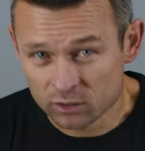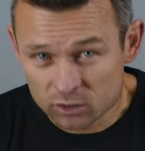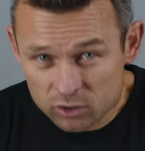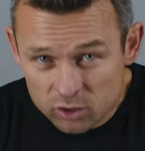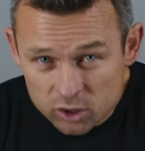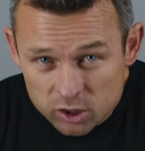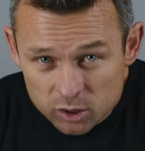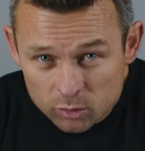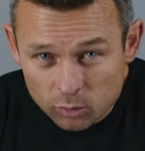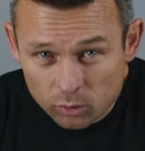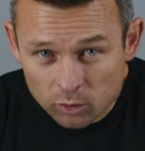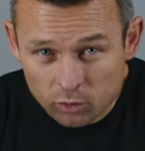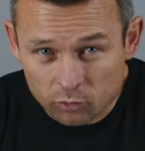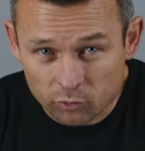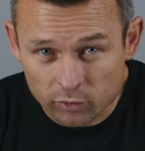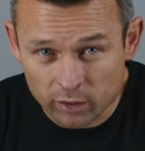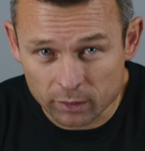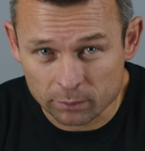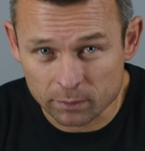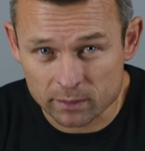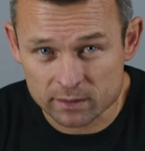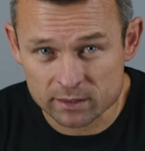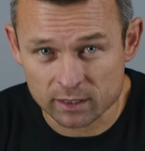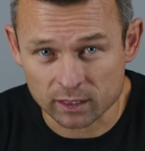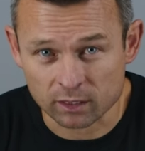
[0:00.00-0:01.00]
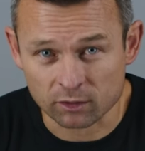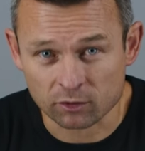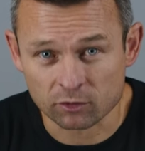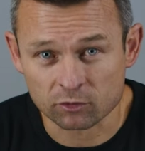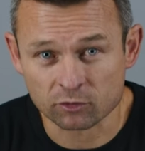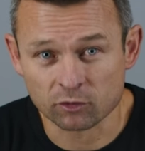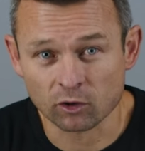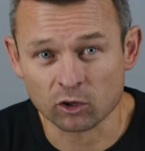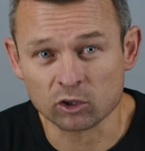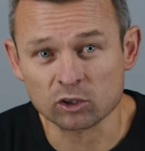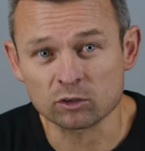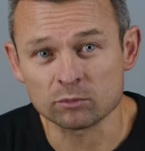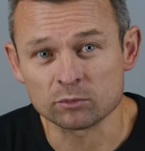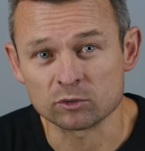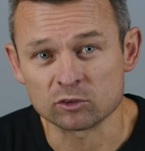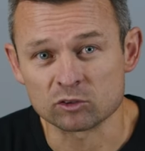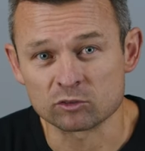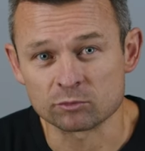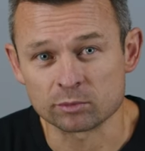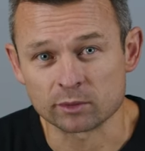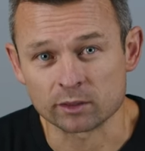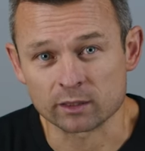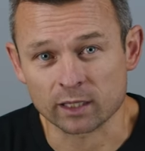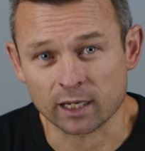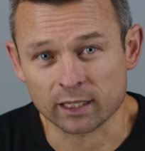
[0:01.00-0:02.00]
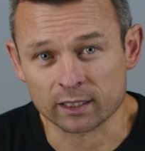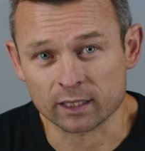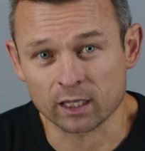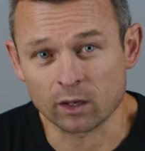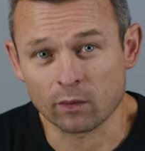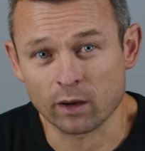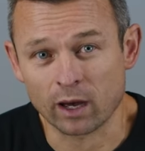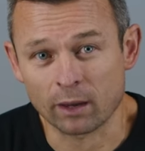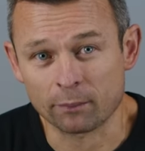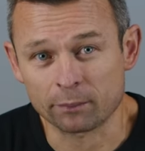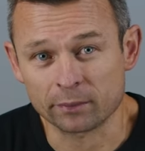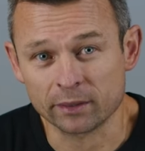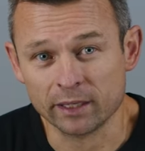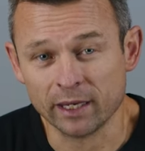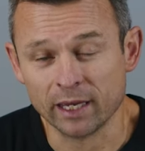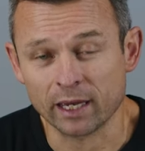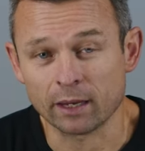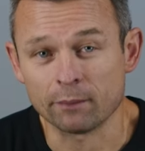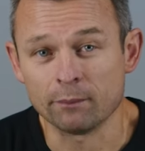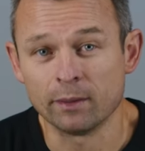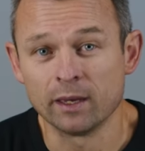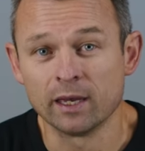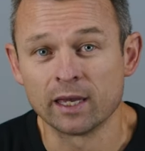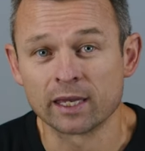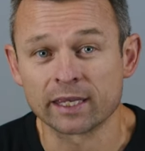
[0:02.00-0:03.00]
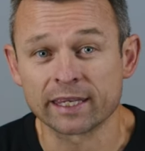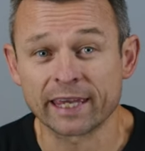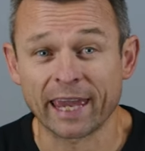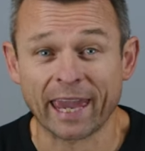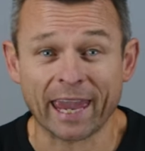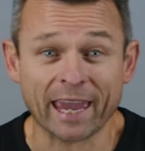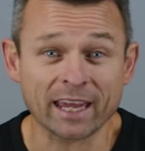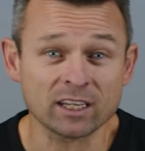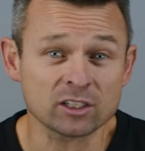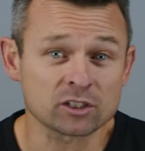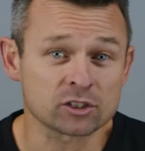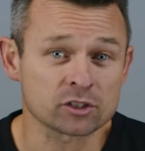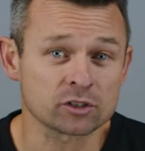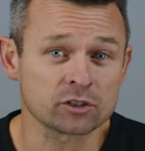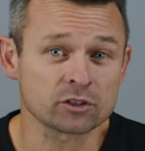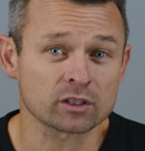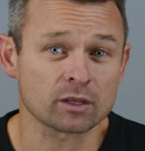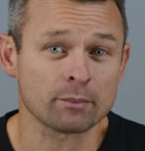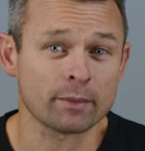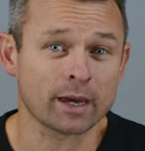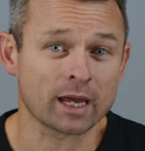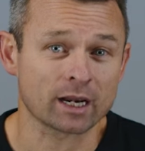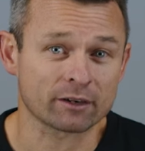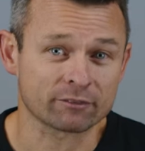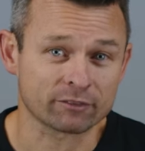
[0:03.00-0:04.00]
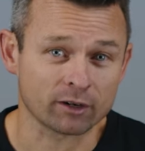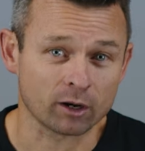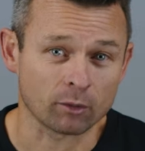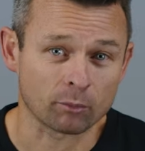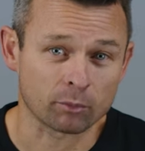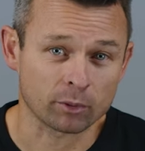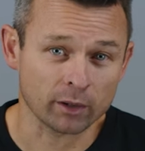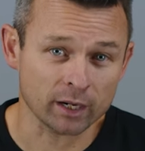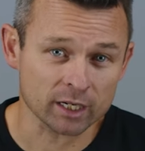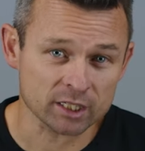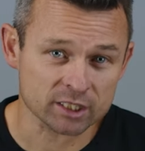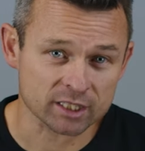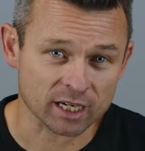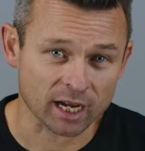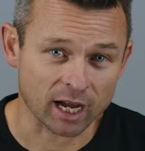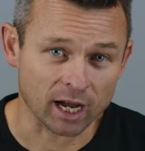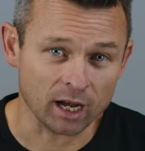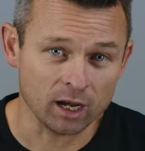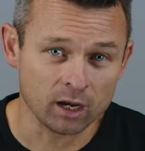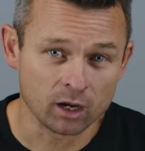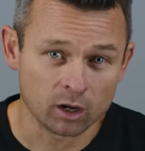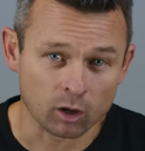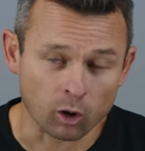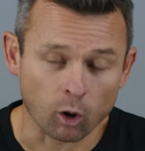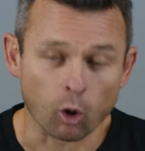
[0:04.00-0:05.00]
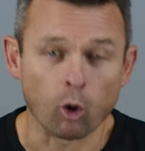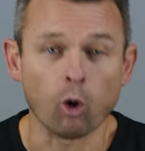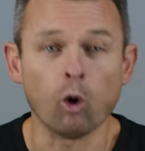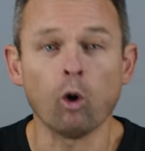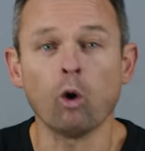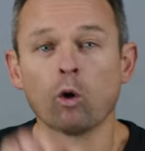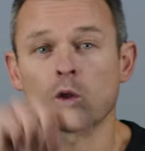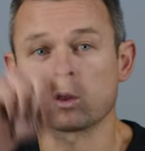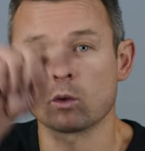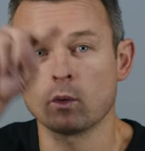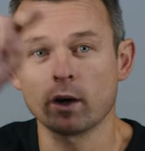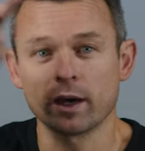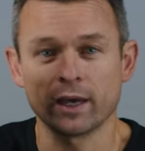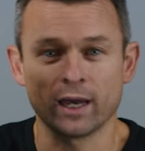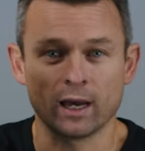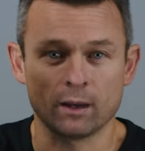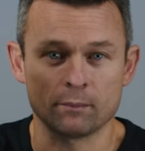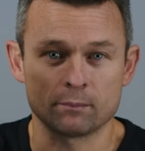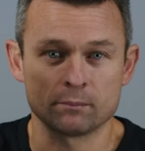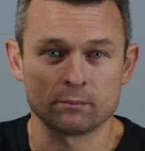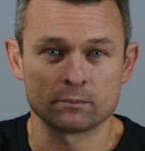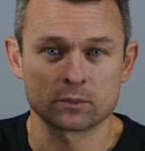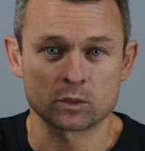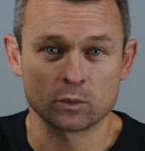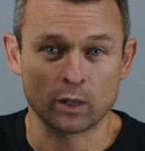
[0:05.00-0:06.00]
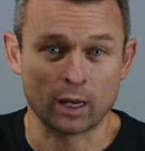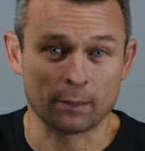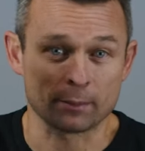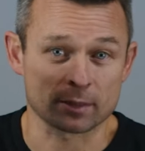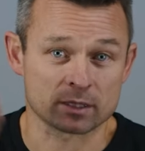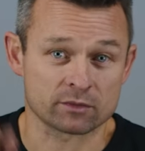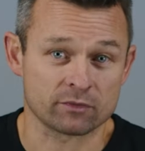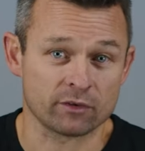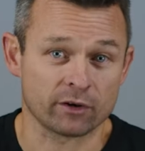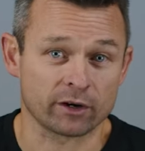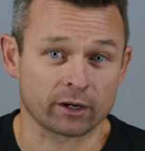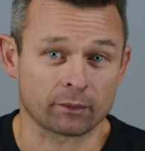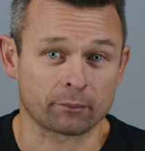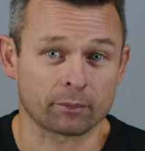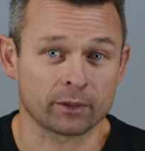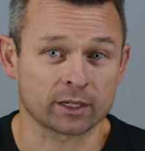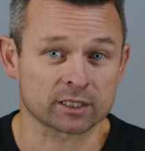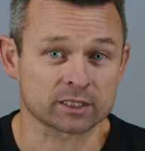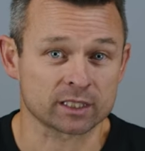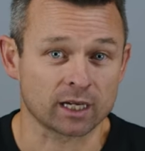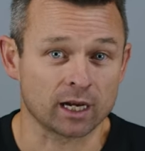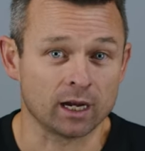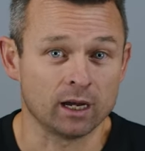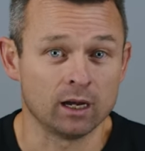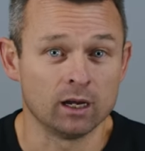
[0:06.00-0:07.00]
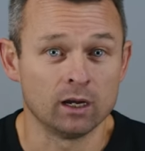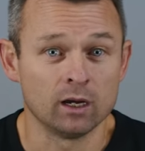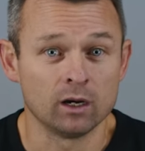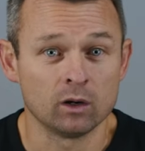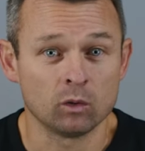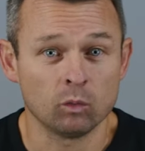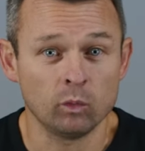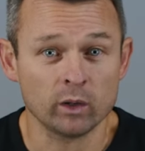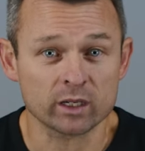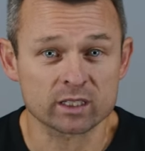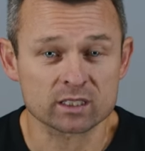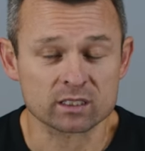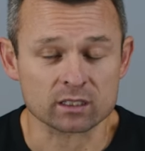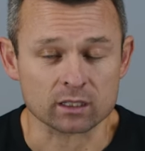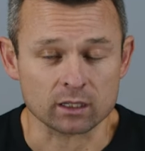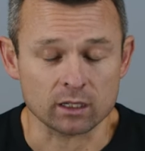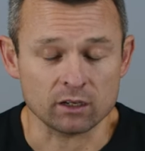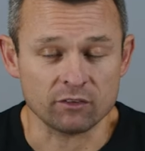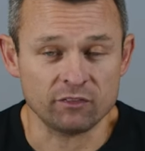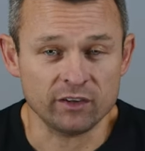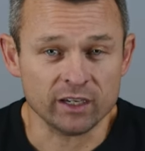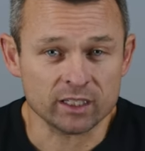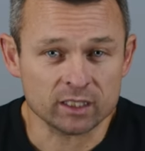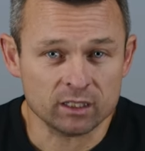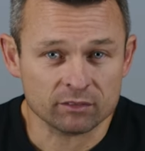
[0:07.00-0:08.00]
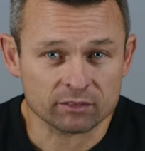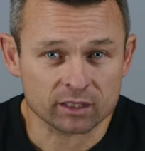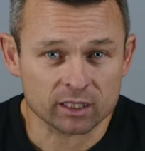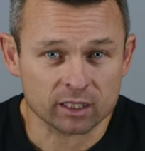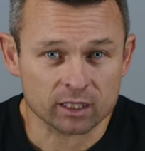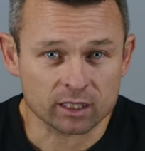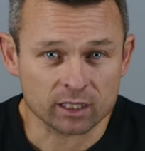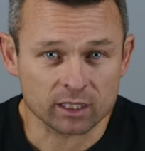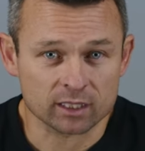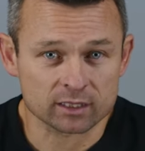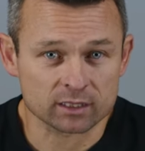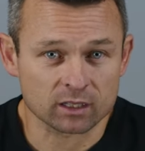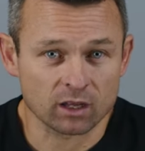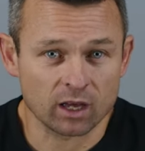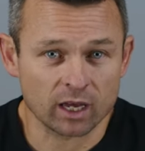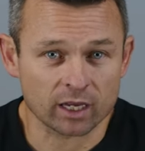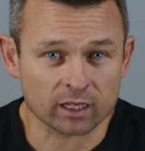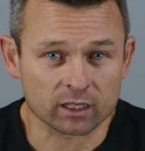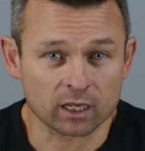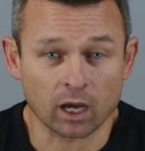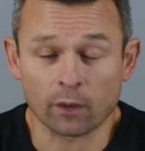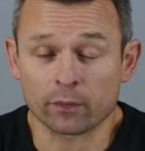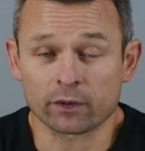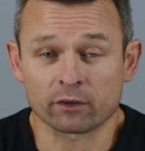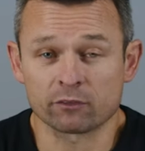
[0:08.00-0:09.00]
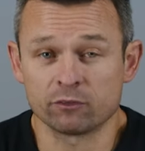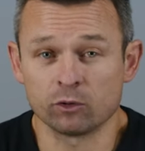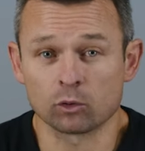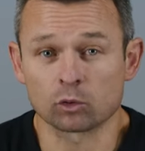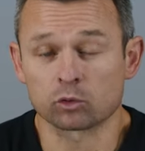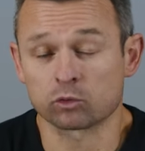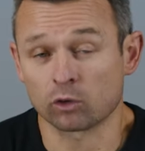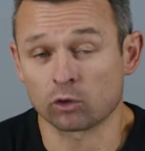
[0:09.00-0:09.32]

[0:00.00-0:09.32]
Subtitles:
2 or 3% of throttle movement at low RPM can shoot the manifold pressure all the way up to atmospheric pressure, which effectively is like going full